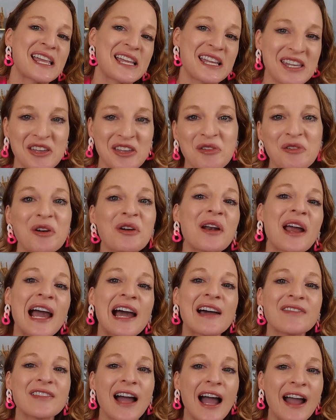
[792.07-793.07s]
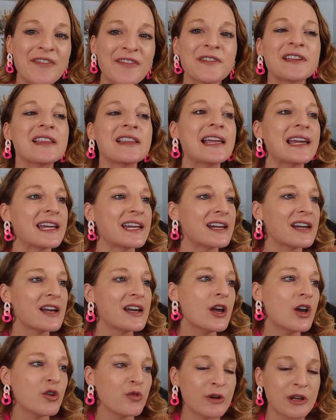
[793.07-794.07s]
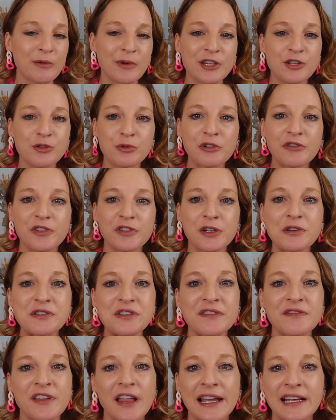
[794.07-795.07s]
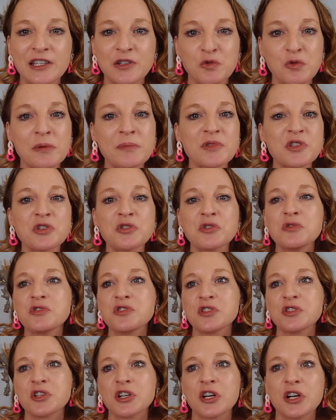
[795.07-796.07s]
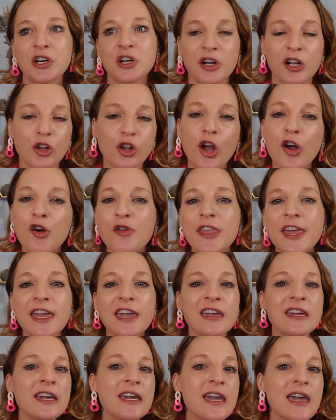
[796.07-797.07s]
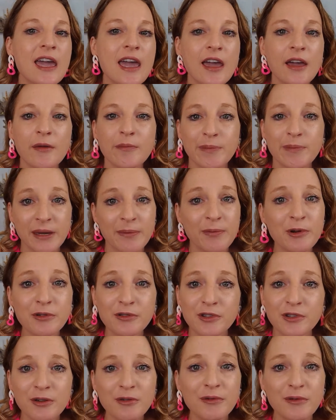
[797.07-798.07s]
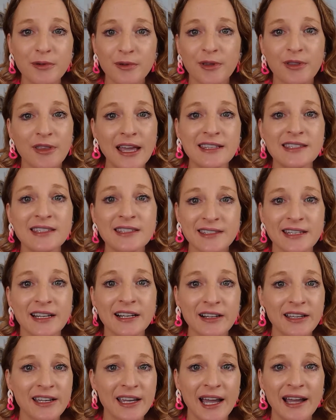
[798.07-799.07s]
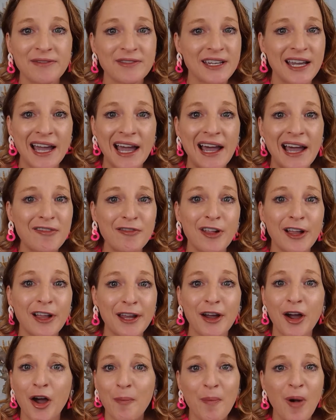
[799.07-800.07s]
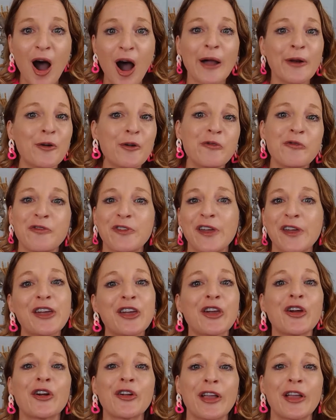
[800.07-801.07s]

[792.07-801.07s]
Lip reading: Like, you don't have, I feel like when we do reviews of like swimsuits or clothing, people don't necessarily have to have like a model figure.